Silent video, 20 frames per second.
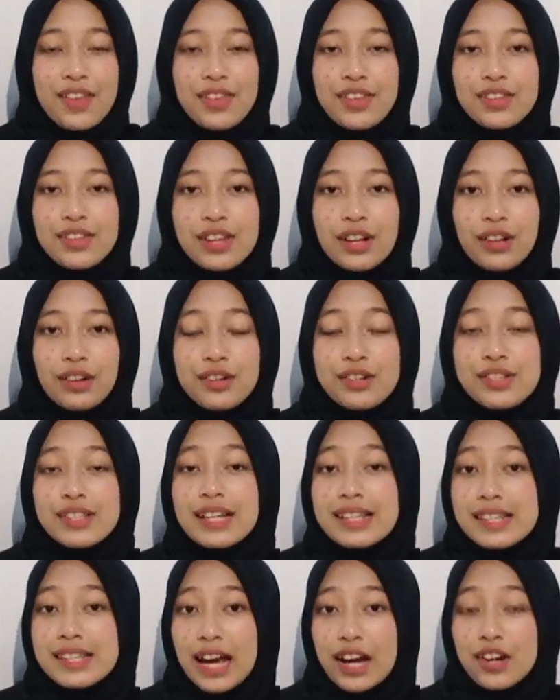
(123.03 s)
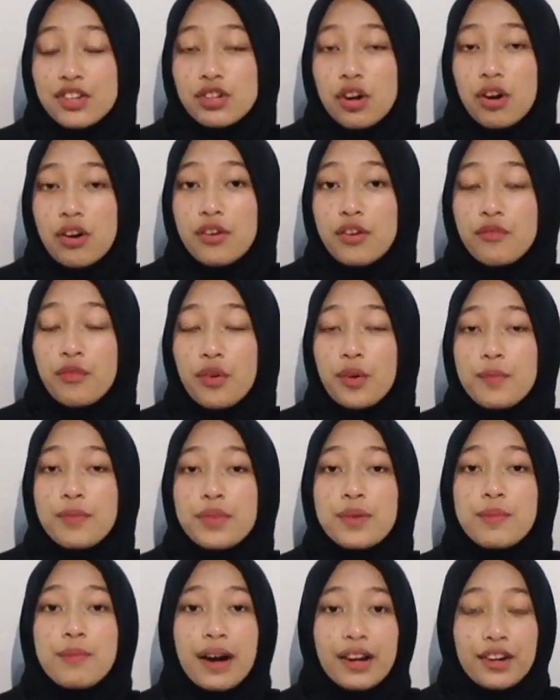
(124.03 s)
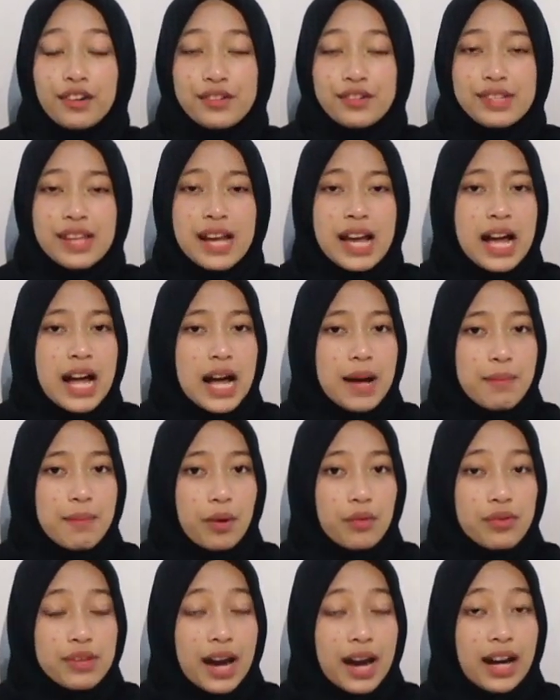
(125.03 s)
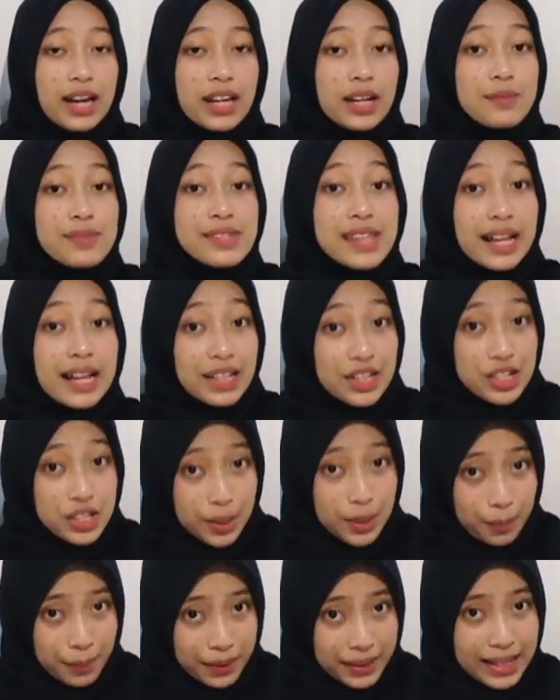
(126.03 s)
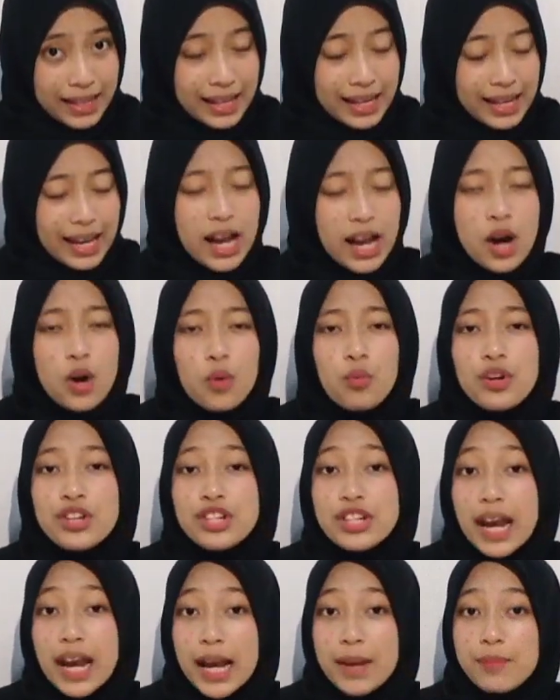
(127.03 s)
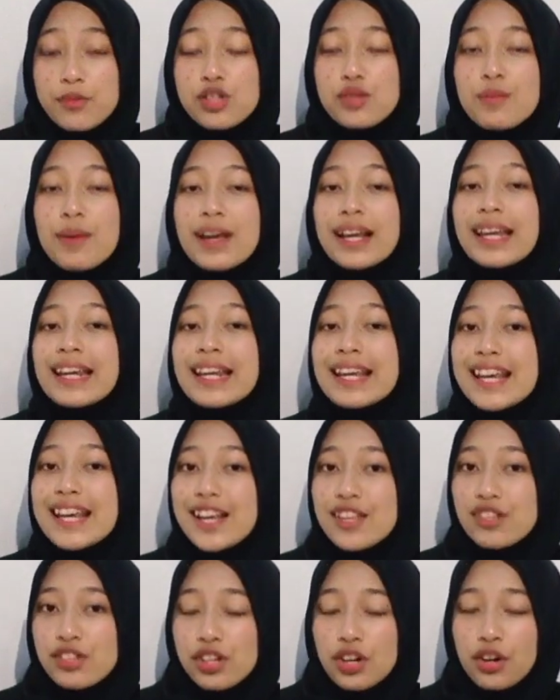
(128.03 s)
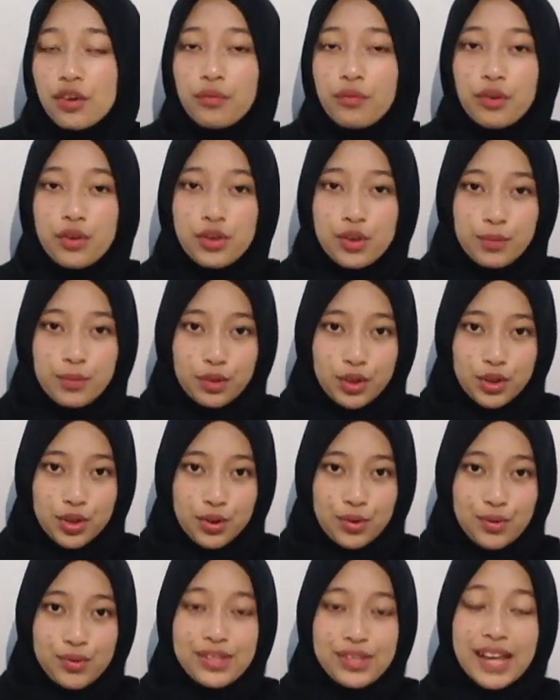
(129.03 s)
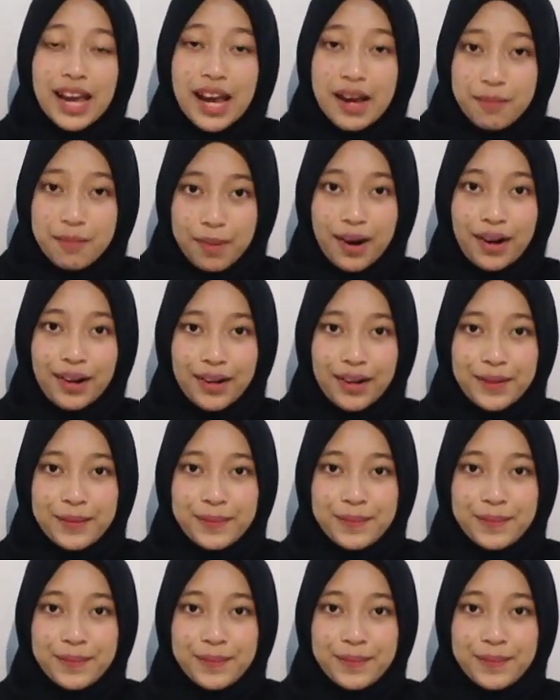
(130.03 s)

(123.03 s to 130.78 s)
the sellers attach or inform the buyers about the item's eligibility, which aims to make it easier for them to choose and buy.